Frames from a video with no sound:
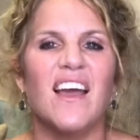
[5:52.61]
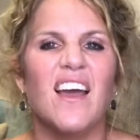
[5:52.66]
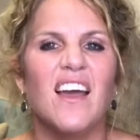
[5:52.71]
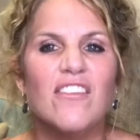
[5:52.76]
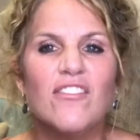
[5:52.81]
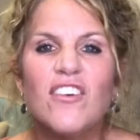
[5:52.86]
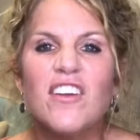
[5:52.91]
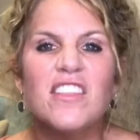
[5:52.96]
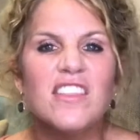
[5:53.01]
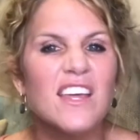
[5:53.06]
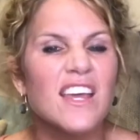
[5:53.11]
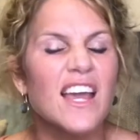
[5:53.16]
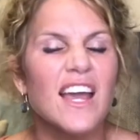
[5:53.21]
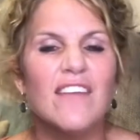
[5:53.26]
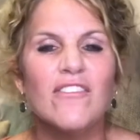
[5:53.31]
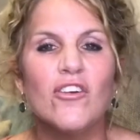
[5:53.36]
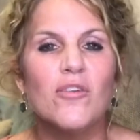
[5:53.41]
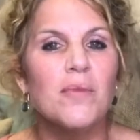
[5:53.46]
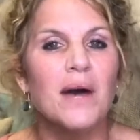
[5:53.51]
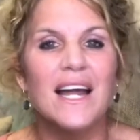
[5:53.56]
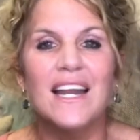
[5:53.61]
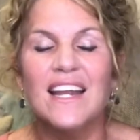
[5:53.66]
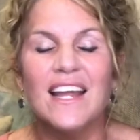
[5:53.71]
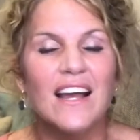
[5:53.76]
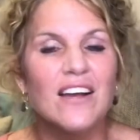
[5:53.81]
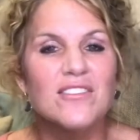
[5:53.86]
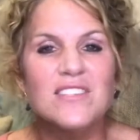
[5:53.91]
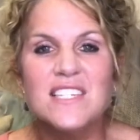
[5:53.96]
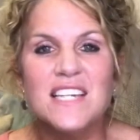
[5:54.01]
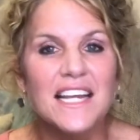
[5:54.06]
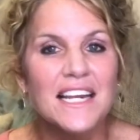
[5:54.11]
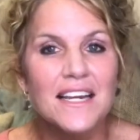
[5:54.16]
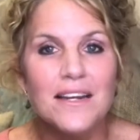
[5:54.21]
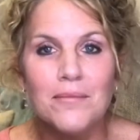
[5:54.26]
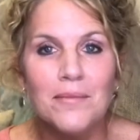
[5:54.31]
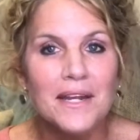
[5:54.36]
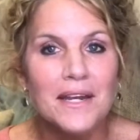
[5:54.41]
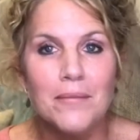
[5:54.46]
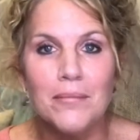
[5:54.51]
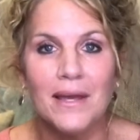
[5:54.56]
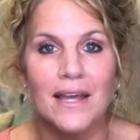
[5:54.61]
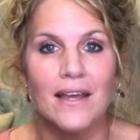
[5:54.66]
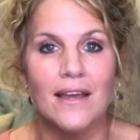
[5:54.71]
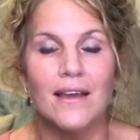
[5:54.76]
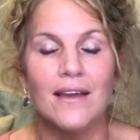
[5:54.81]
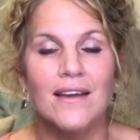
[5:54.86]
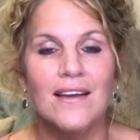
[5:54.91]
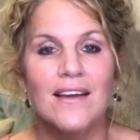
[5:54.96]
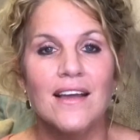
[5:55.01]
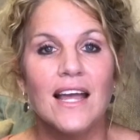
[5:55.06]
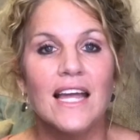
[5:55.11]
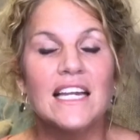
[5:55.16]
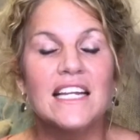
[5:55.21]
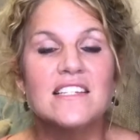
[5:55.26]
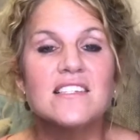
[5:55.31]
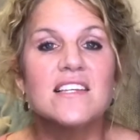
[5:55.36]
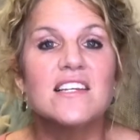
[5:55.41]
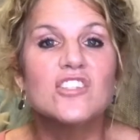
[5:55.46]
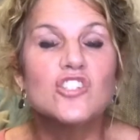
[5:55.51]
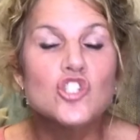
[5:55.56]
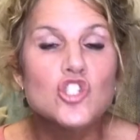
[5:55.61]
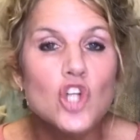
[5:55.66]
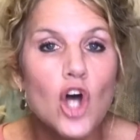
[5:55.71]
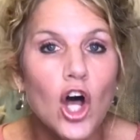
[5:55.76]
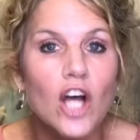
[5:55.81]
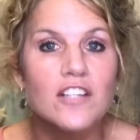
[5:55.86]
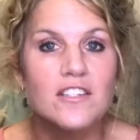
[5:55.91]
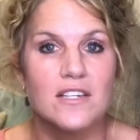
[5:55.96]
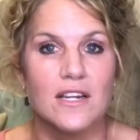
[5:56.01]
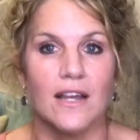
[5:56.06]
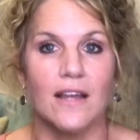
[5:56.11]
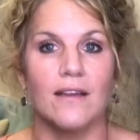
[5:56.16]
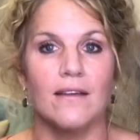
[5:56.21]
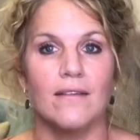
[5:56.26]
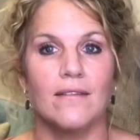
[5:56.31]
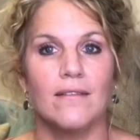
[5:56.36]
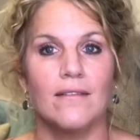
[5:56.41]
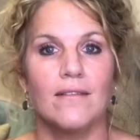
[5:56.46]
everything everybody else needed me to be. And it's exhausting.